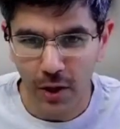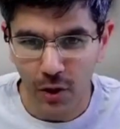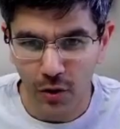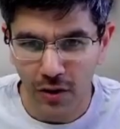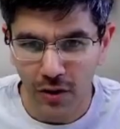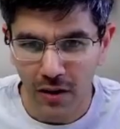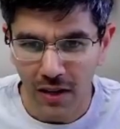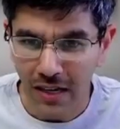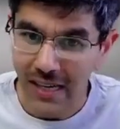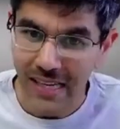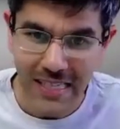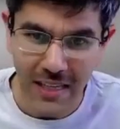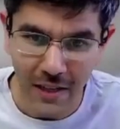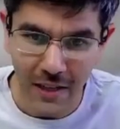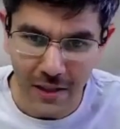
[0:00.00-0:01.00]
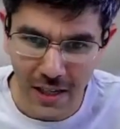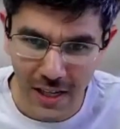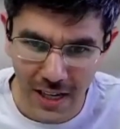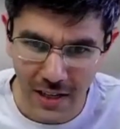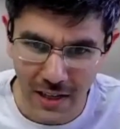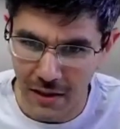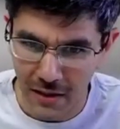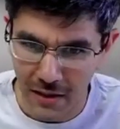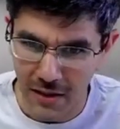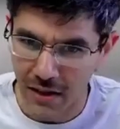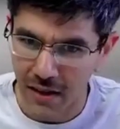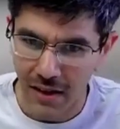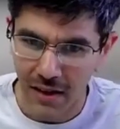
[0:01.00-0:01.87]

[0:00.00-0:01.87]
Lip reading: to research later.